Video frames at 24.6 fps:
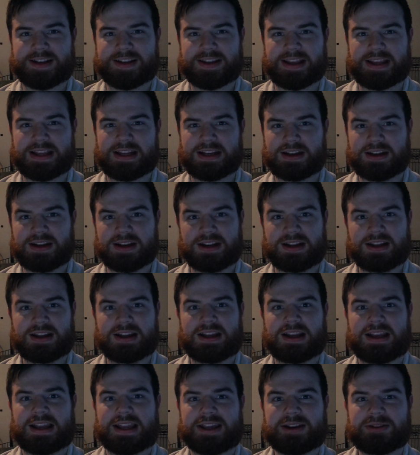10.
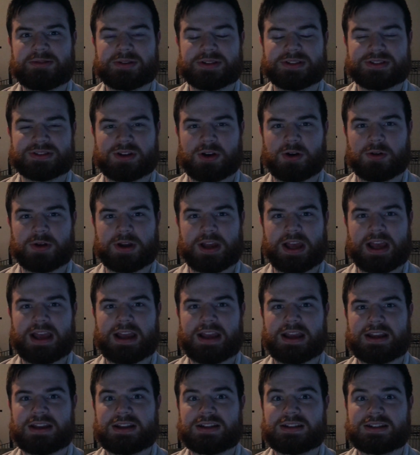It was
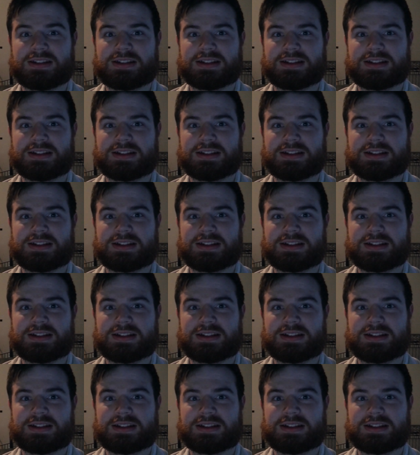okay.